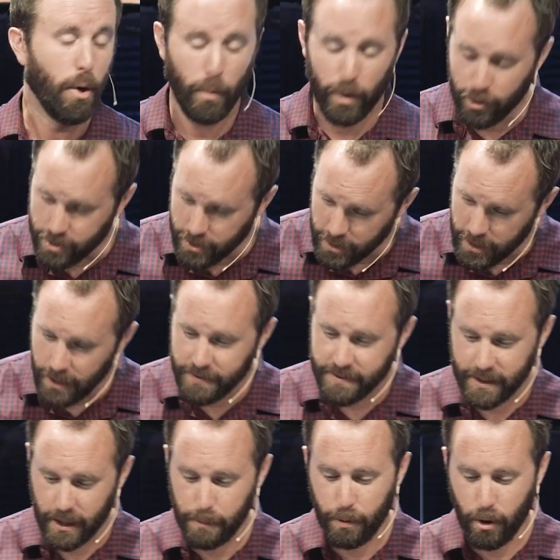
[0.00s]
We are to live
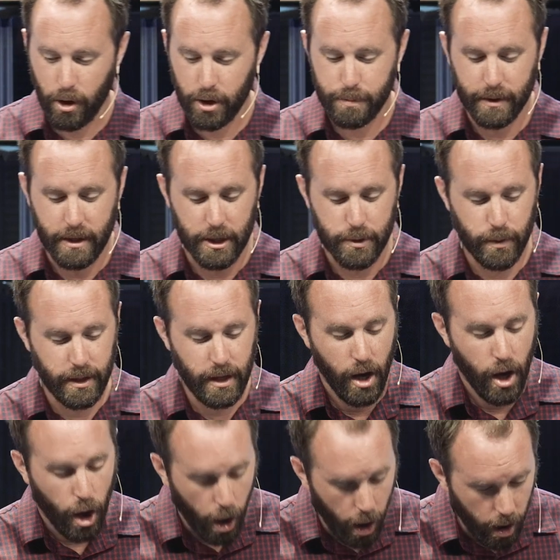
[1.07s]
set apart because we
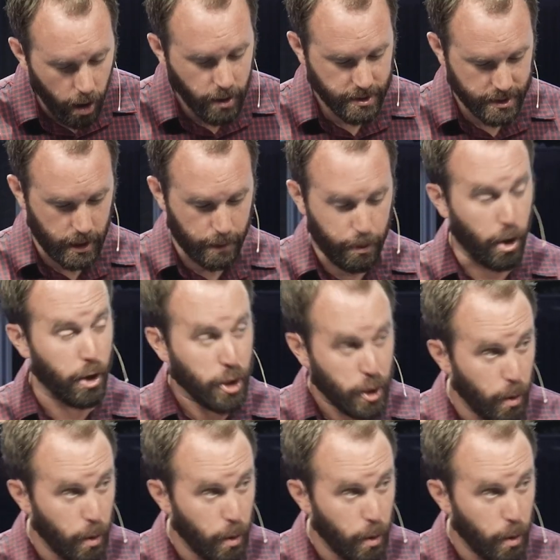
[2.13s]
are set apart.